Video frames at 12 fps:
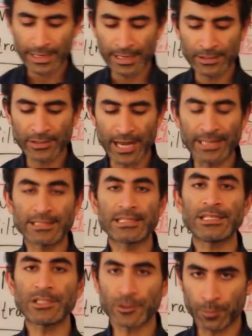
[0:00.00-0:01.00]
is a
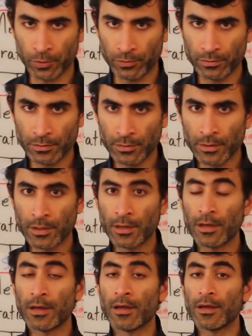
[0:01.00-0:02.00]
teaspoon
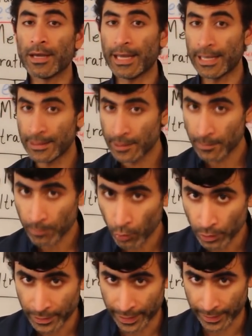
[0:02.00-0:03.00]
in the
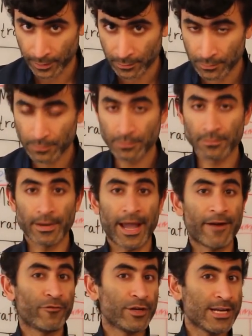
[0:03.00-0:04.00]
morning,
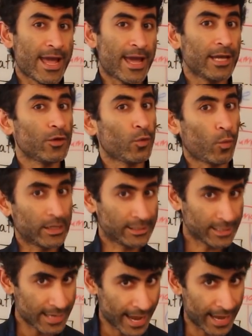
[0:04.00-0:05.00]
every day,
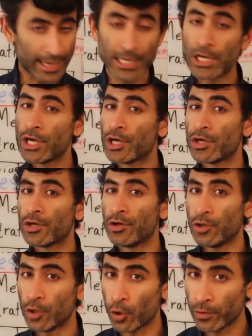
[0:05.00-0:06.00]
once a day,
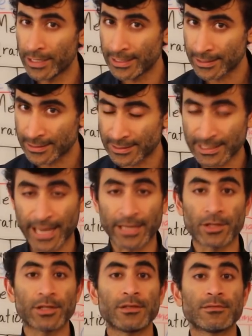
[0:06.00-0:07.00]
no need to
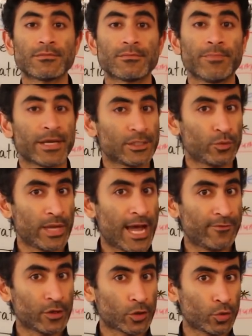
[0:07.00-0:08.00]
cycle because we
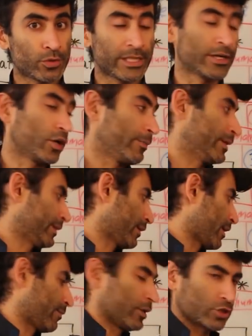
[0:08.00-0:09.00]
have the cooling herb in there
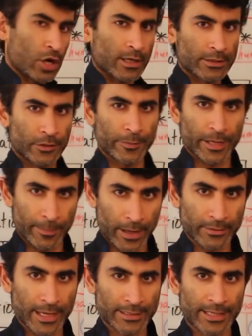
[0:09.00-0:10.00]
and I'm gonna talk a little bit
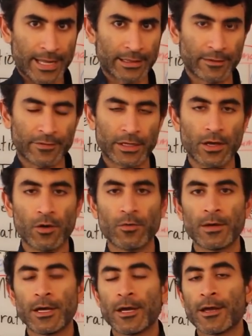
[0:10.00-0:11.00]
about that to end the video.
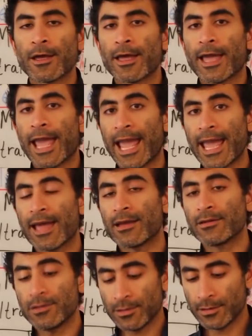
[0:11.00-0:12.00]

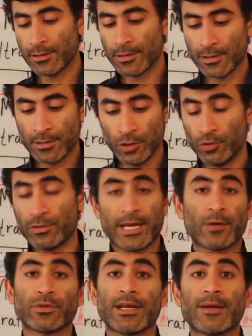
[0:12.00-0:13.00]
And you
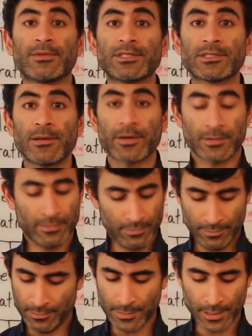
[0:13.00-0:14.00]
take it with an empty stomach.
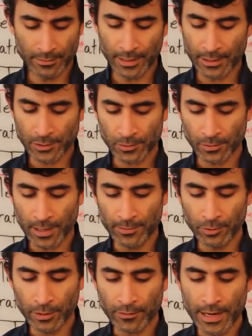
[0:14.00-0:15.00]
And that's what
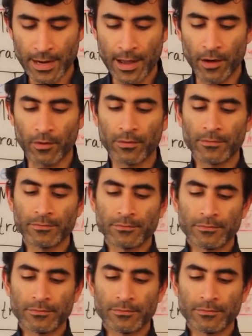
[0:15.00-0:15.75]
I'm doing right now.